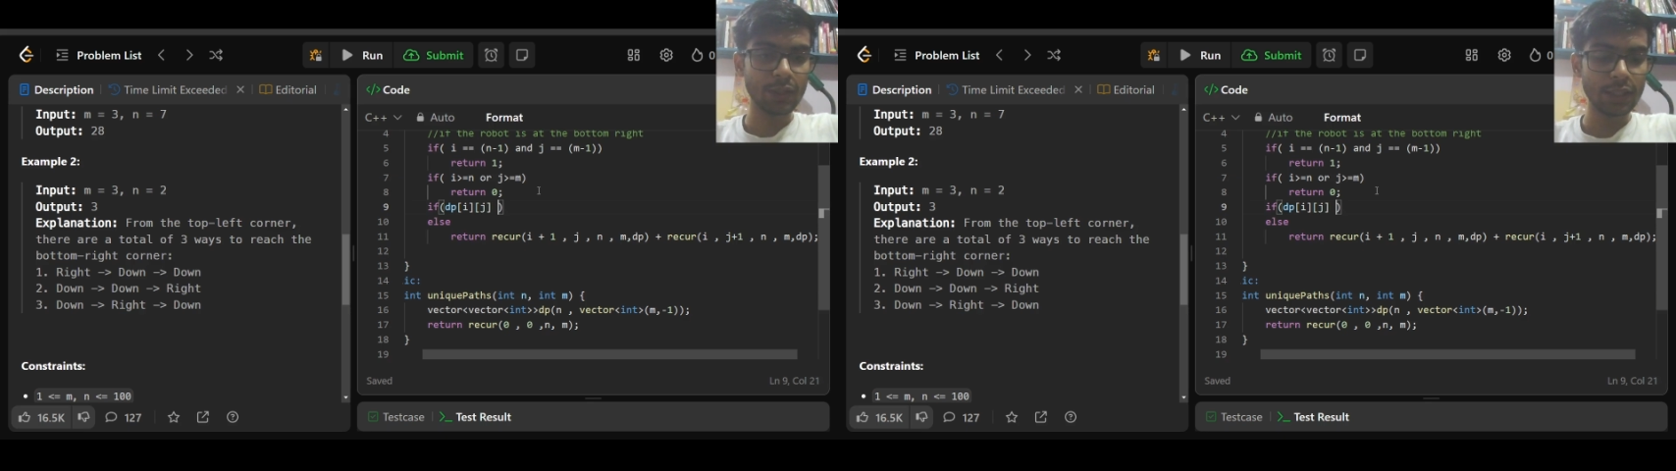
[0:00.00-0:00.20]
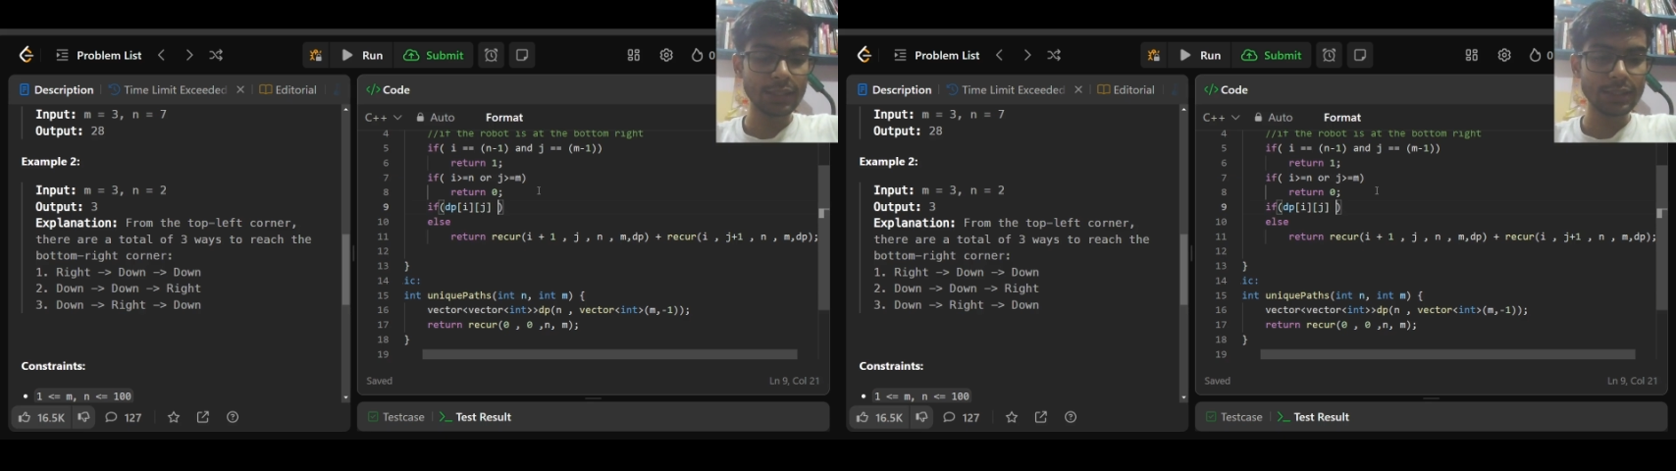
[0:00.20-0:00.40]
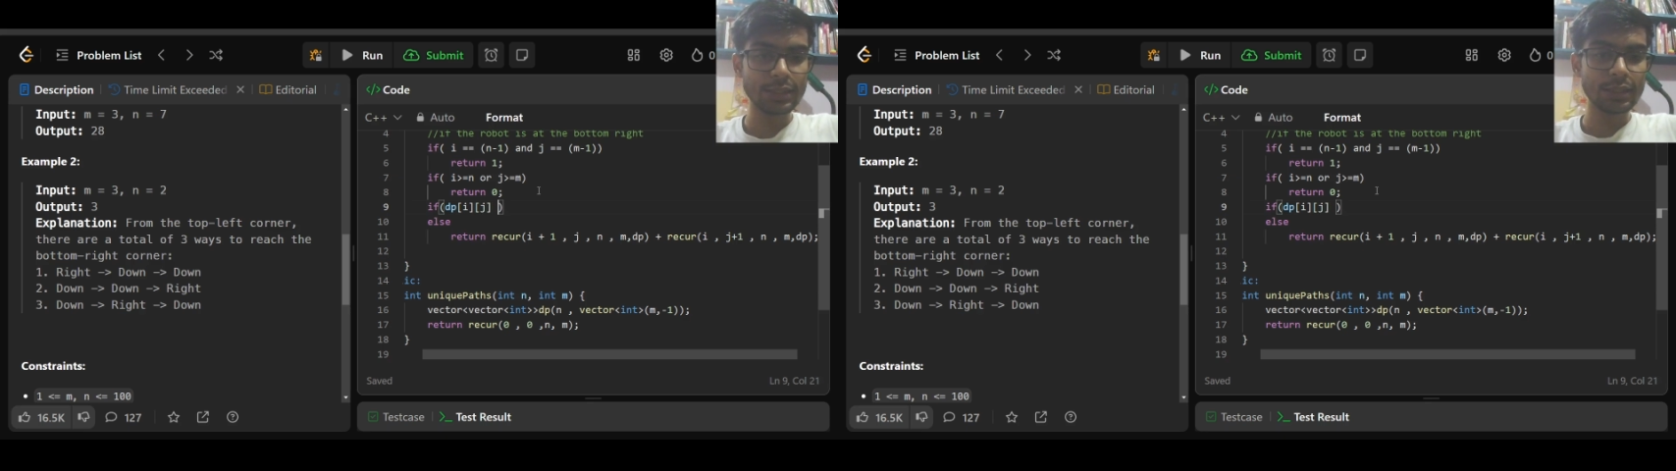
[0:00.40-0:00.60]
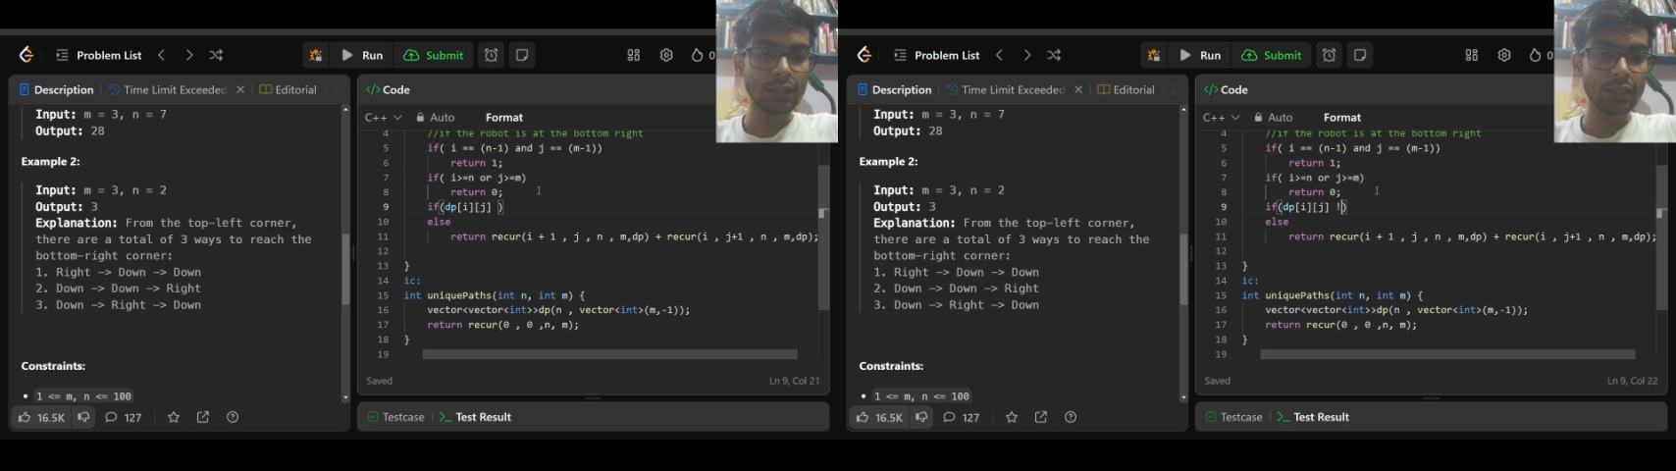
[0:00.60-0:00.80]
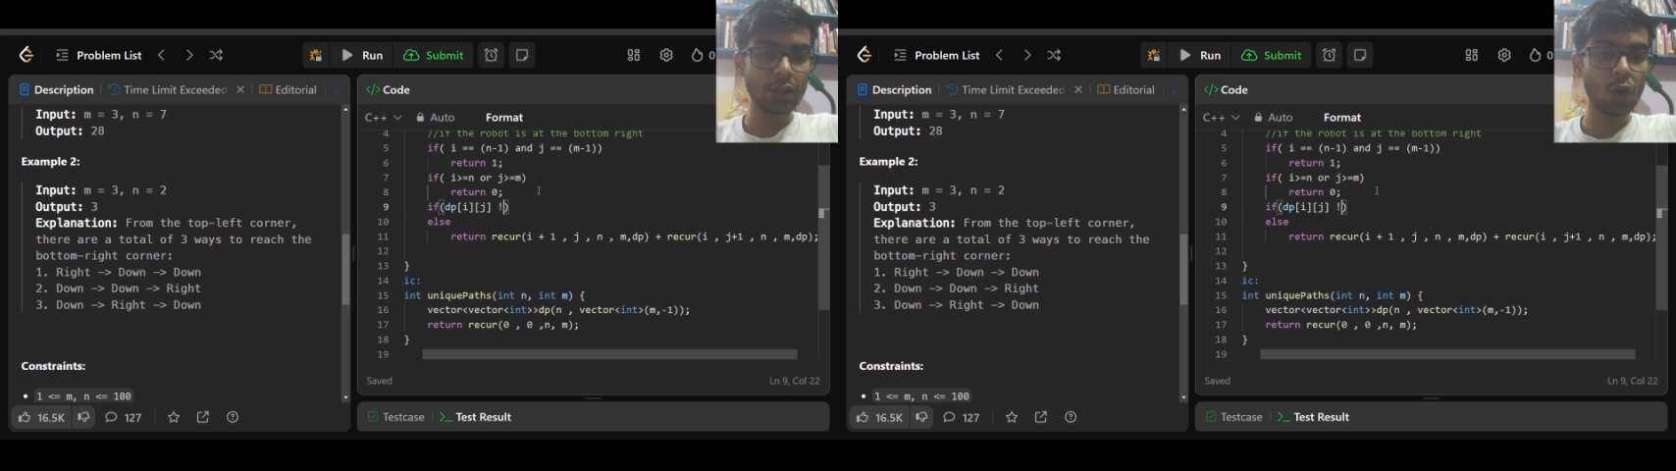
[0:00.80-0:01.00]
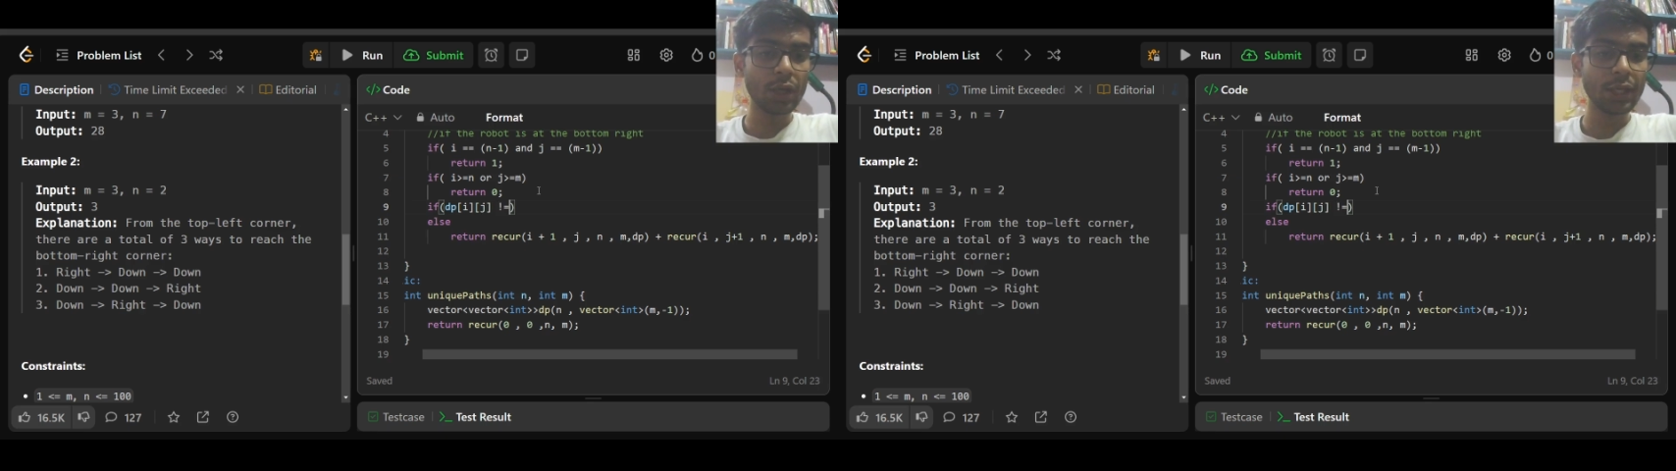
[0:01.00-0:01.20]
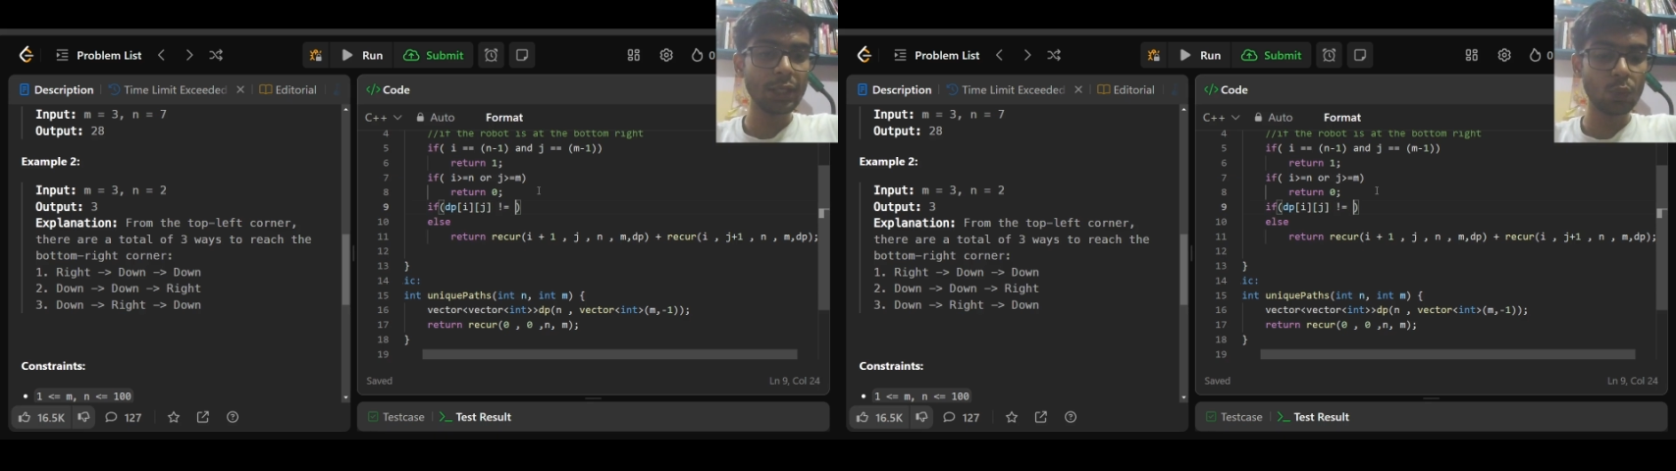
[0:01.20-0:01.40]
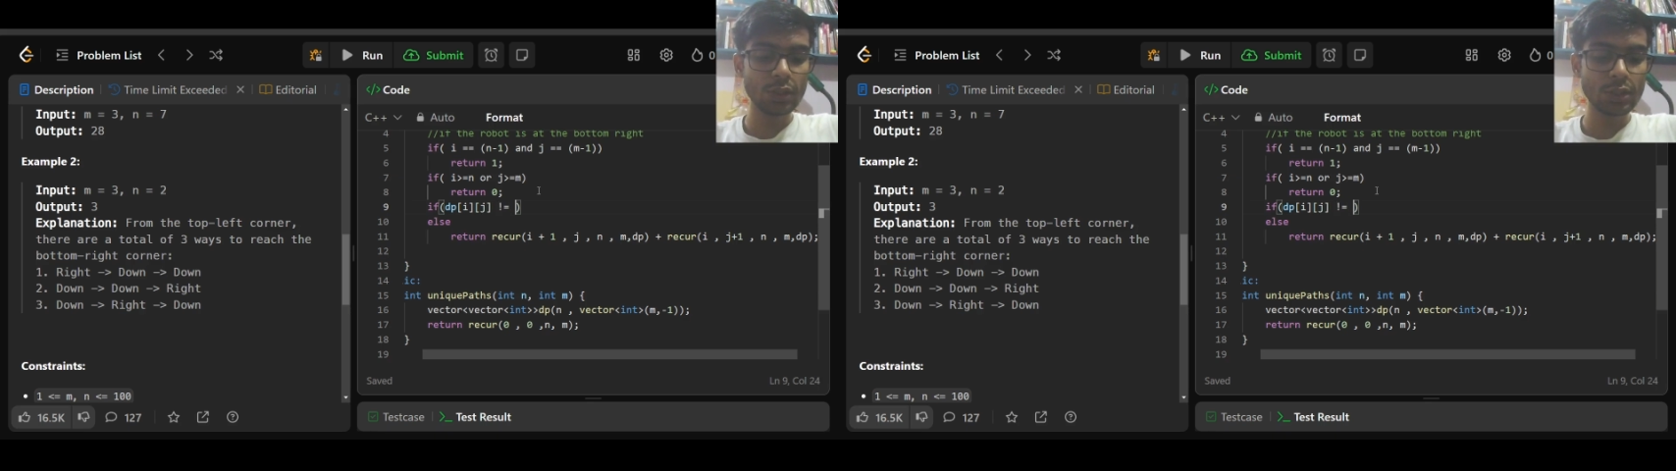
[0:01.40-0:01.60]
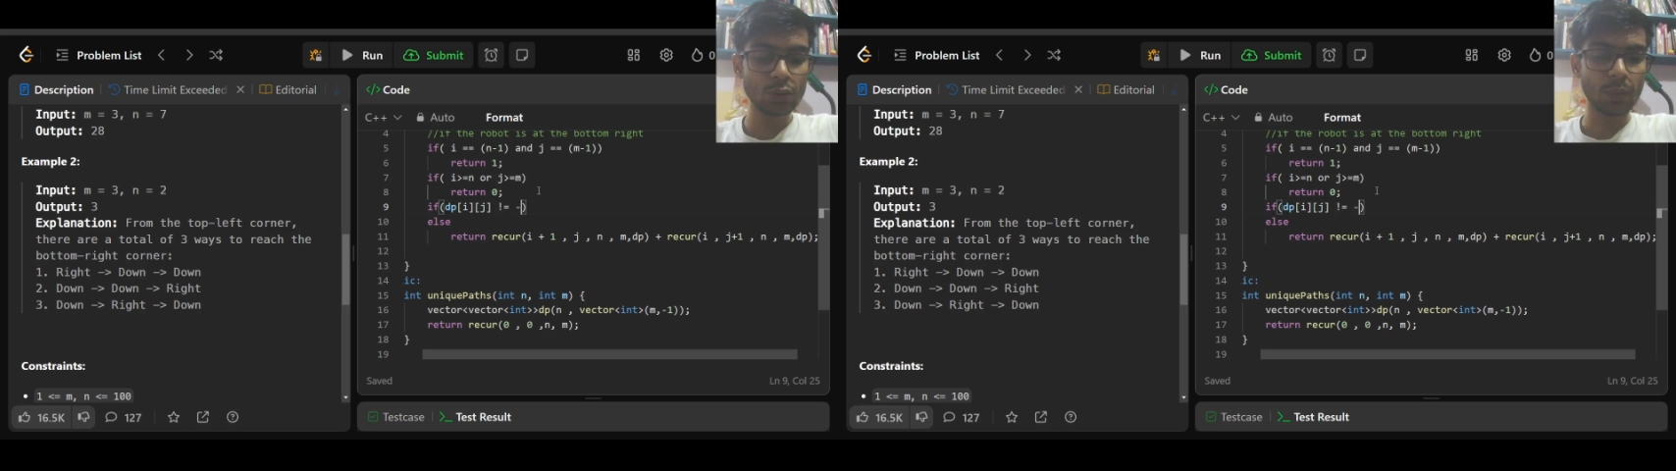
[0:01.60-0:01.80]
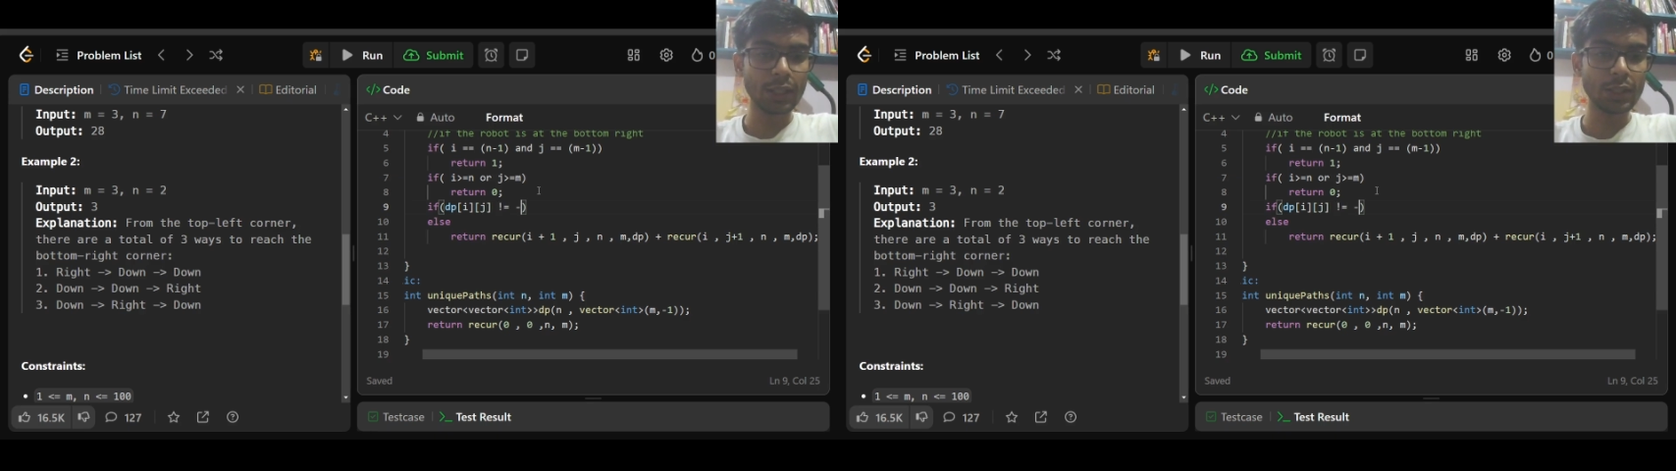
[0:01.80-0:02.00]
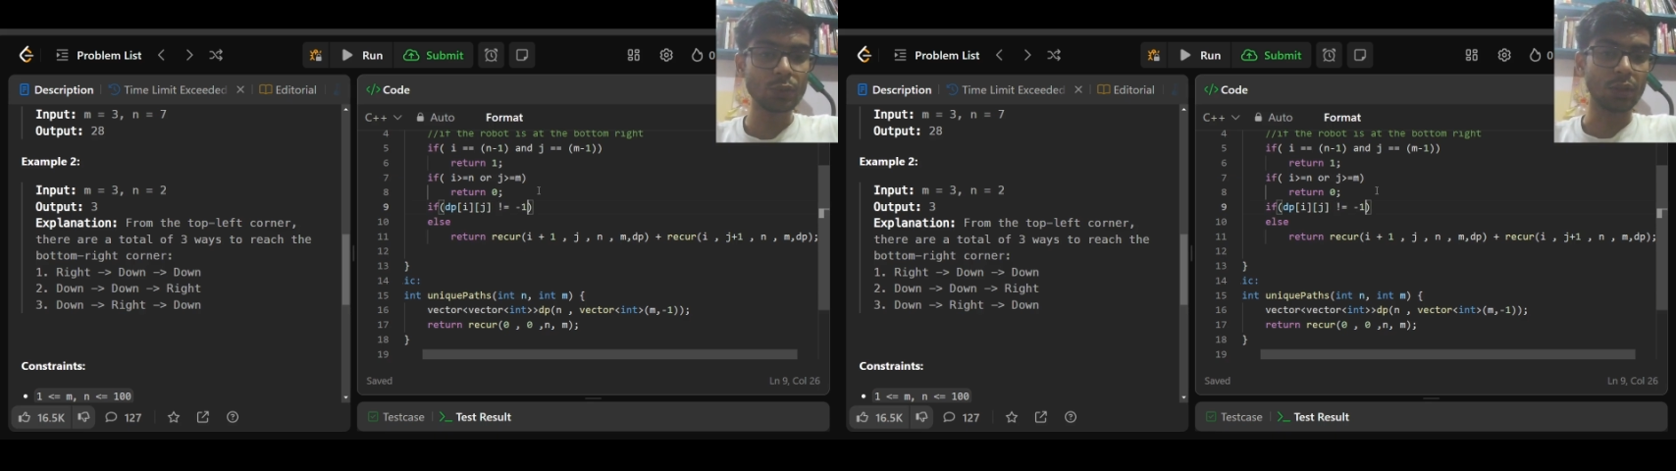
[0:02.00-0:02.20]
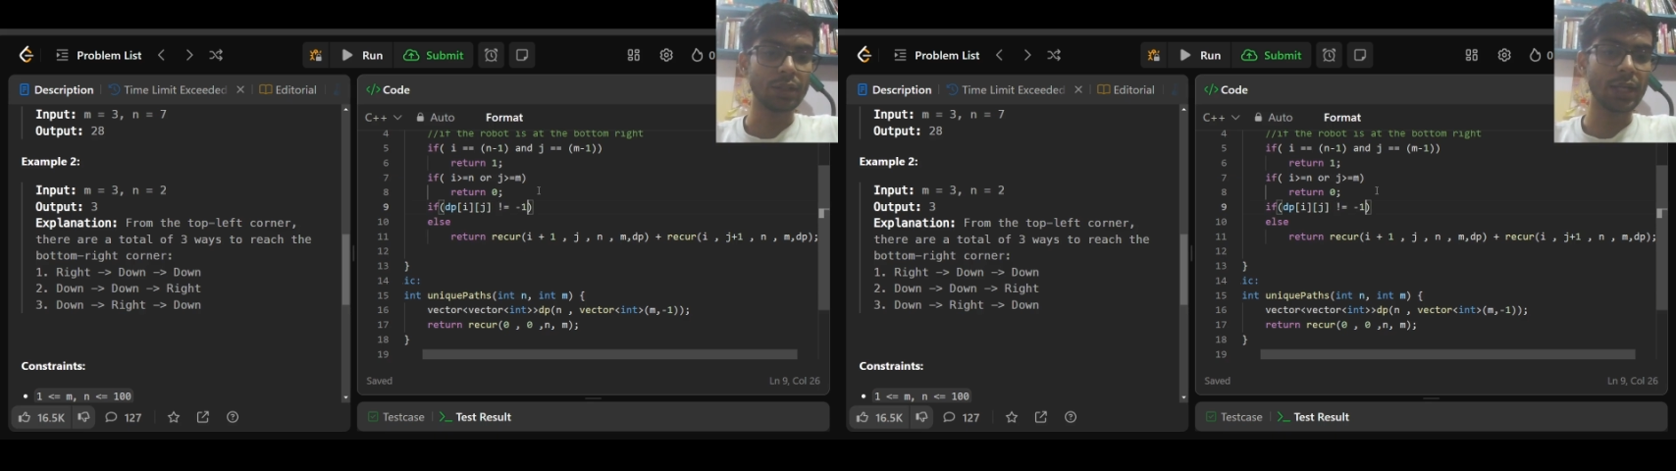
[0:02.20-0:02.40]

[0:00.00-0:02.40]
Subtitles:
is not equals to -1,